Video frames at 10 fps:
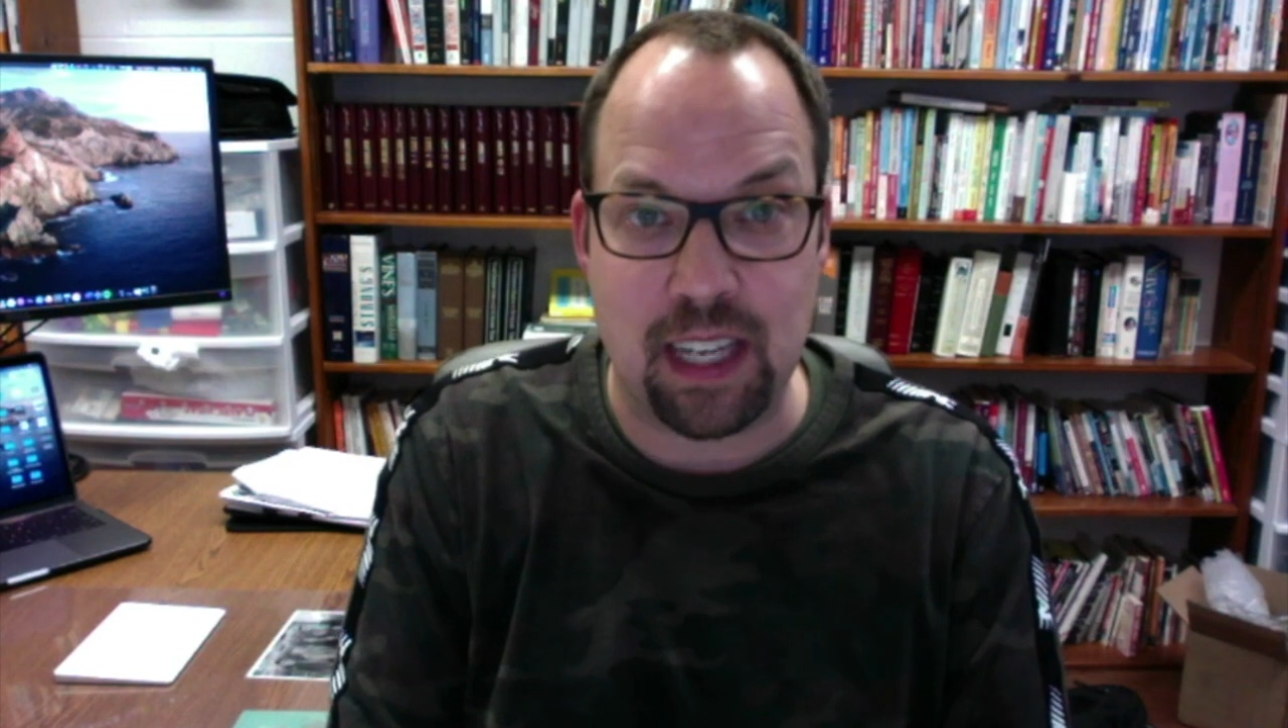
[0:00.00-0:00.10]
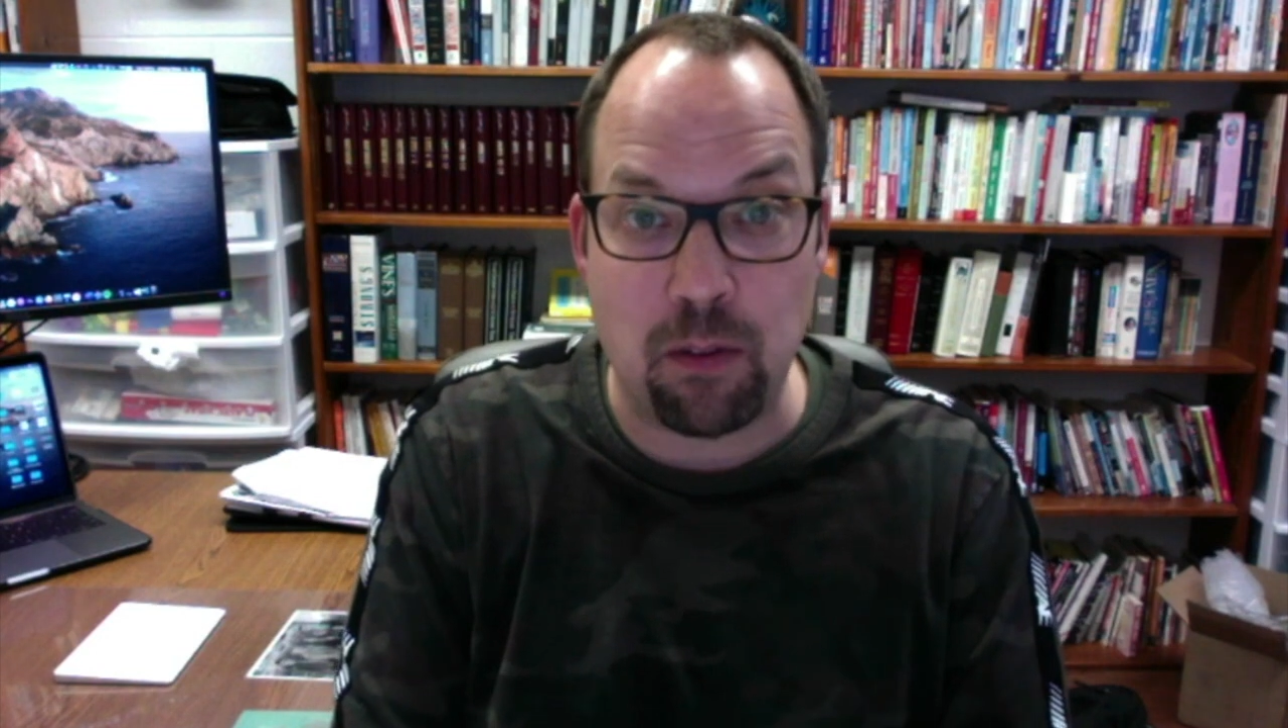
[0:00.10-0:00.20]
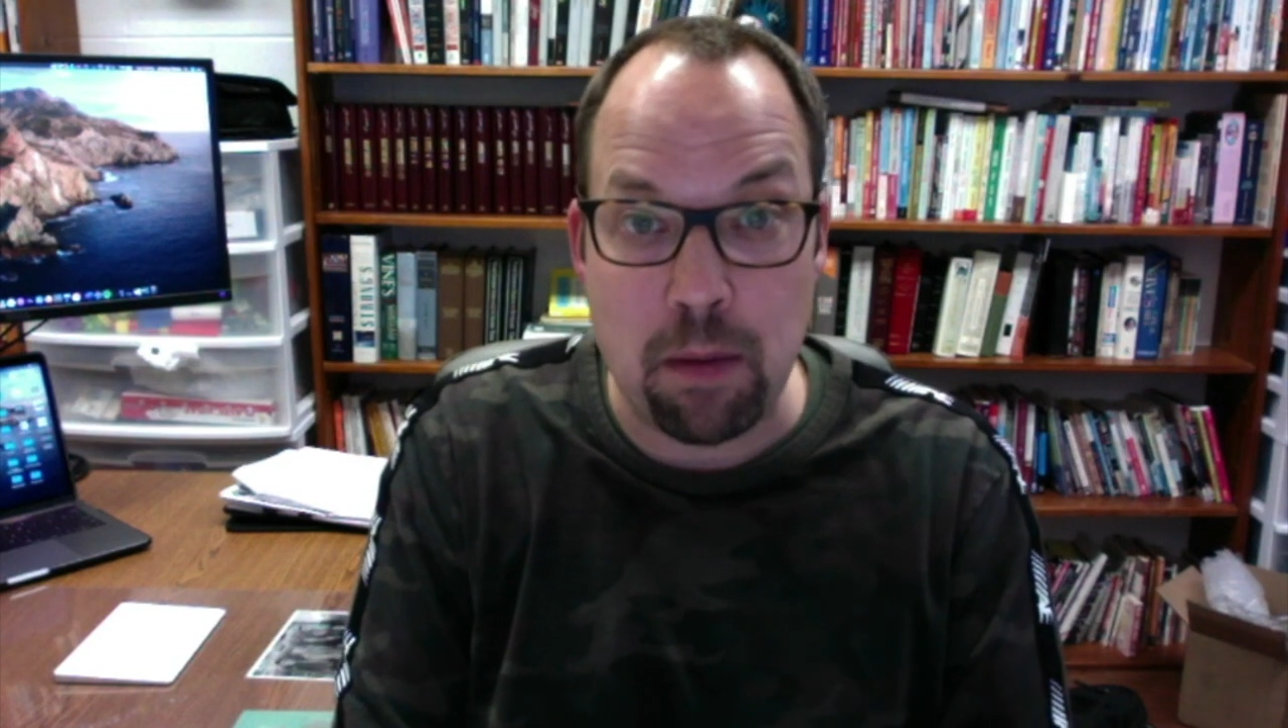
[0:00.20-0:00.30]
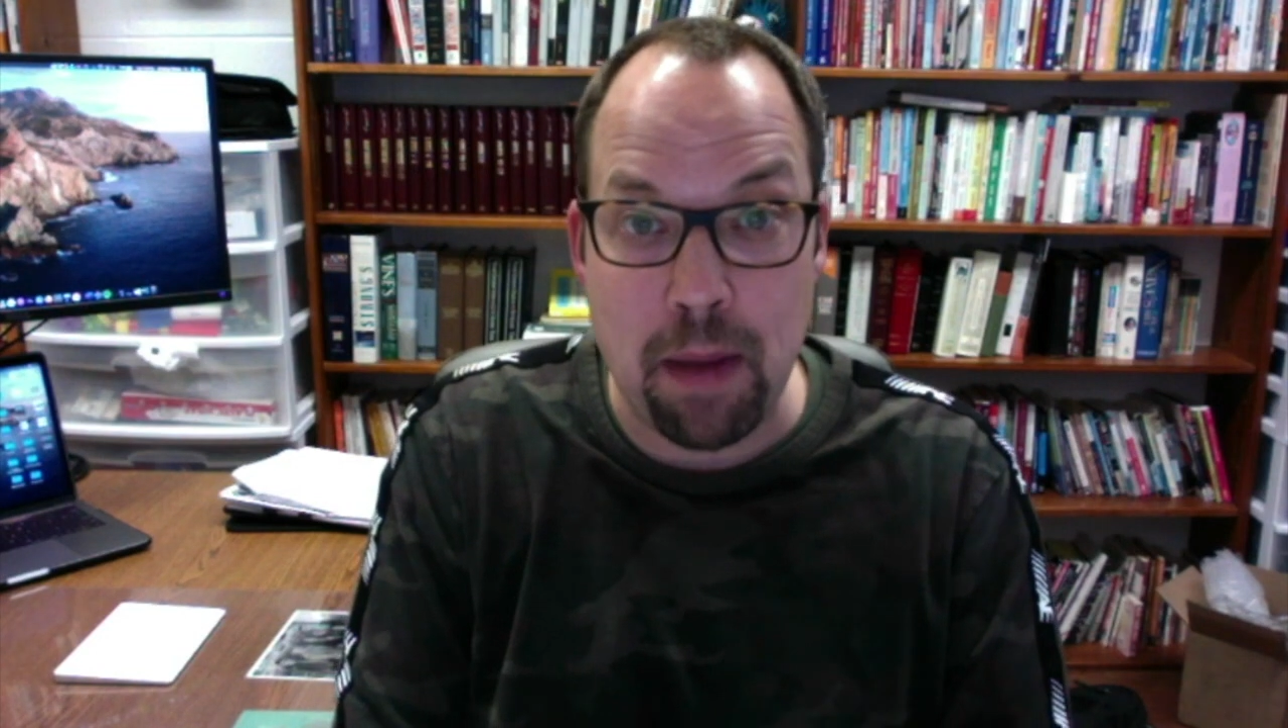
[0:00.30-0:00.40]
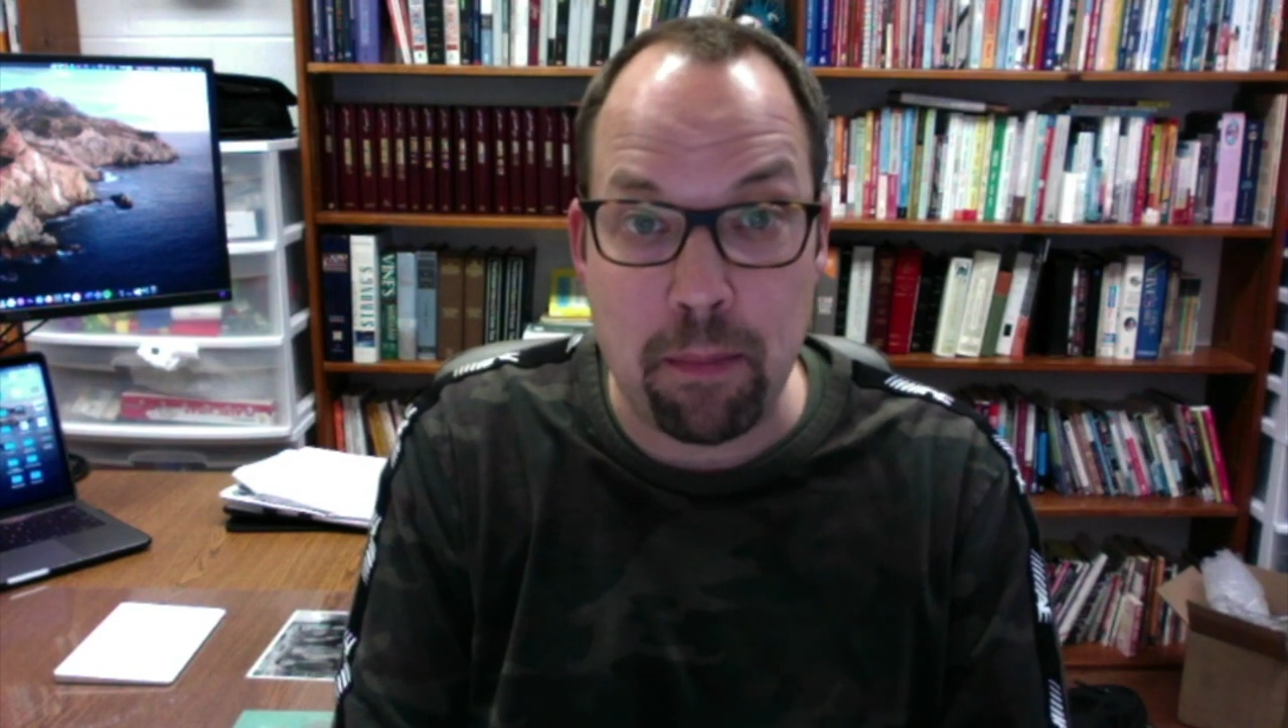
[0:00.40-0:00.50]
Now
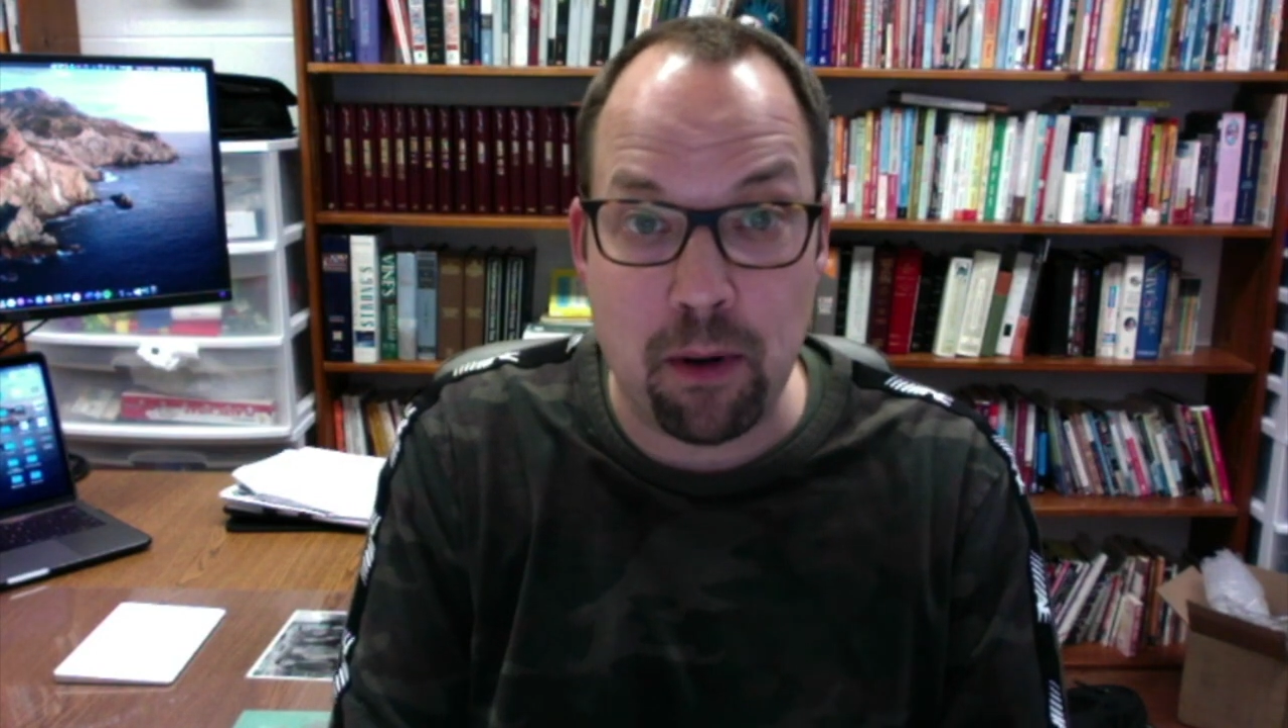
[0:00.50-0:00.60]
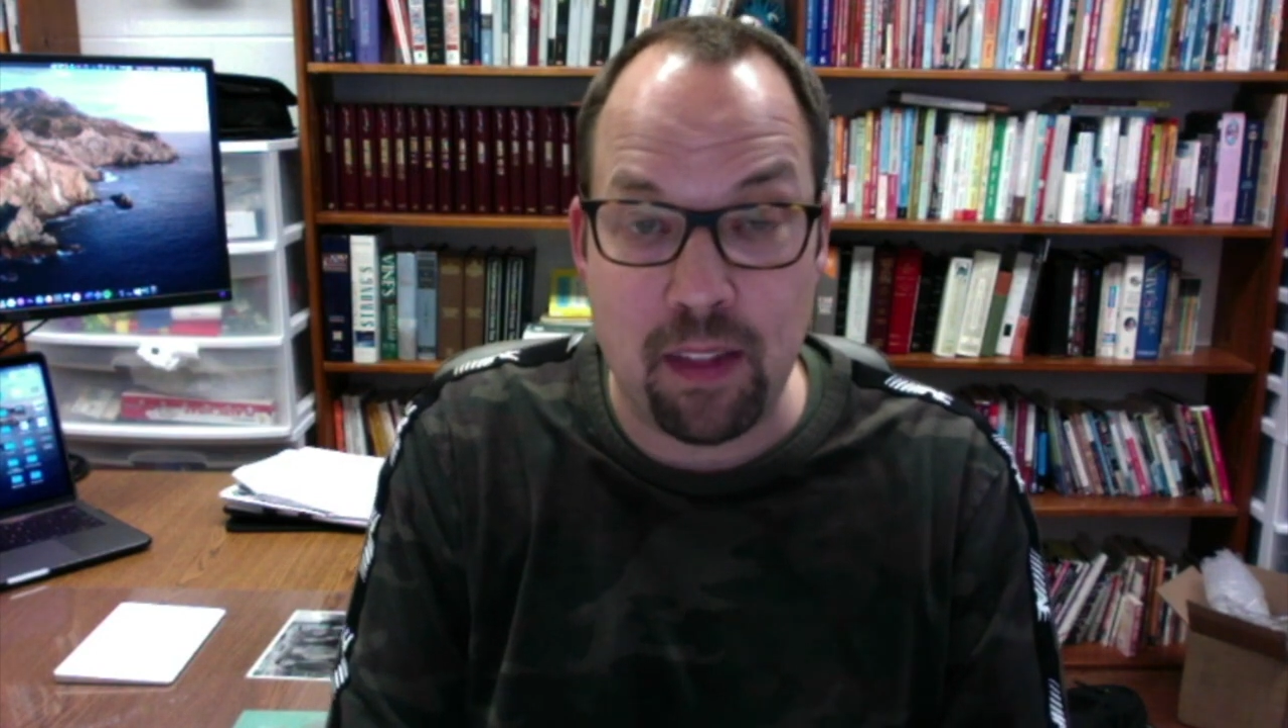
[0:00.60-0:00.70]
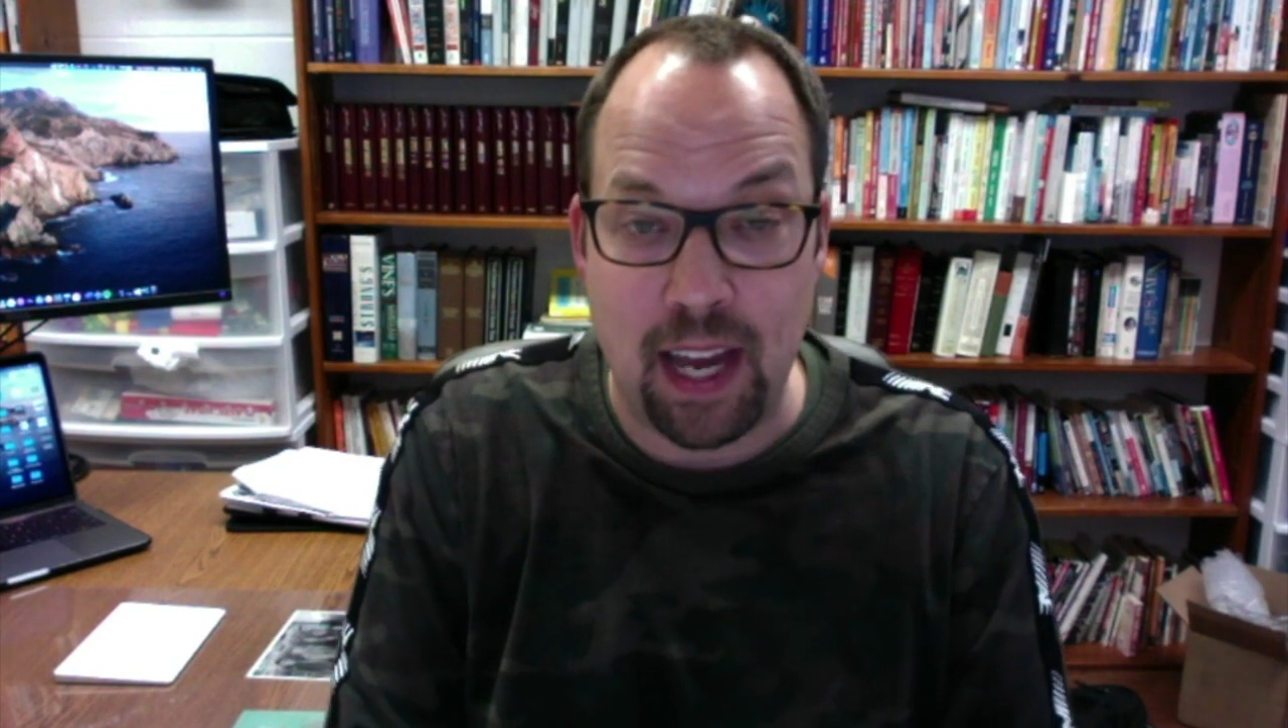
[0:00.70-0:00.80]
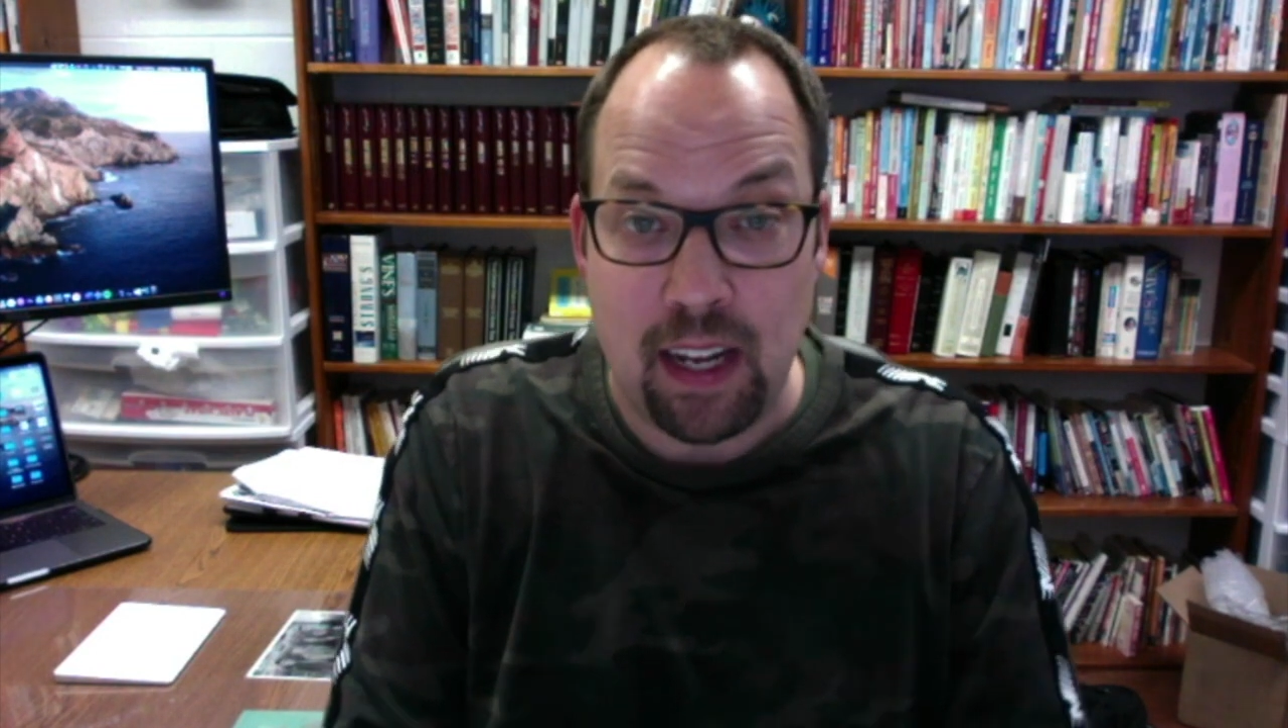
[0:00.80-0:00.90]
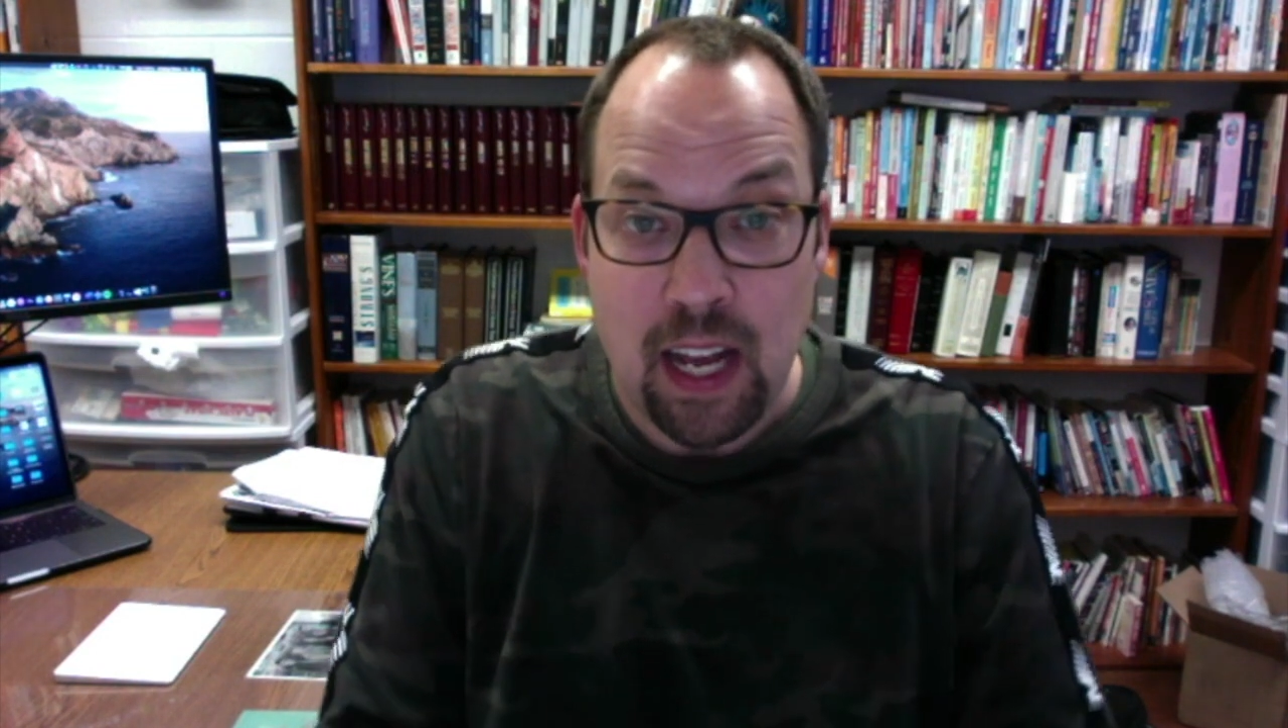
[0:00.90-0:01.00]
remember
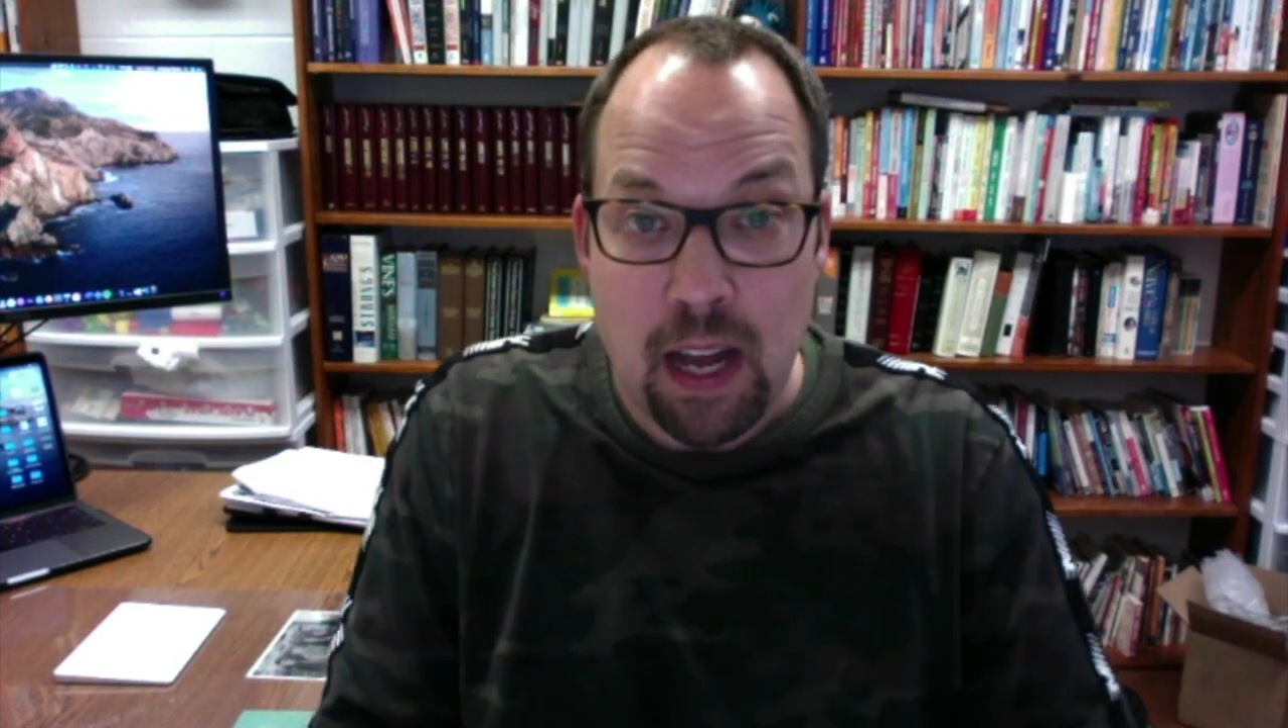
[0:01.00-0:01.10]
that